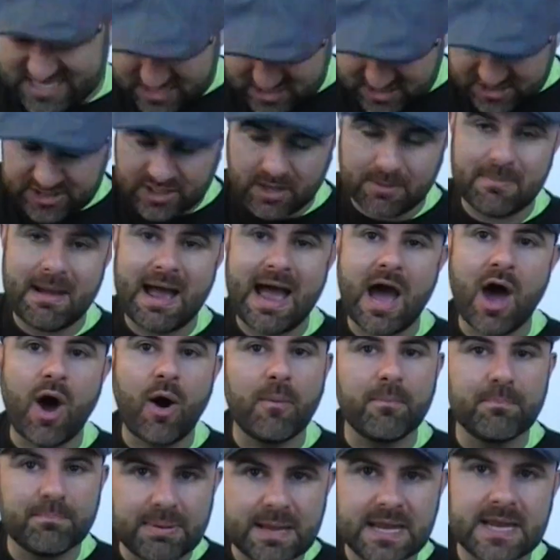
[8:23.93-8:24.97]

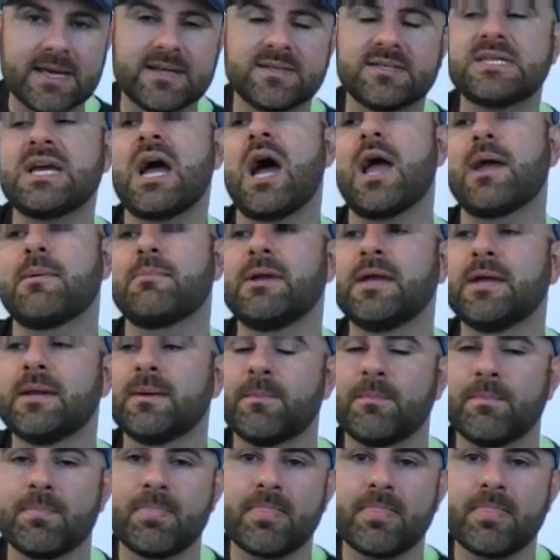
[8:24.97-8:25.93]
somehow be in timing.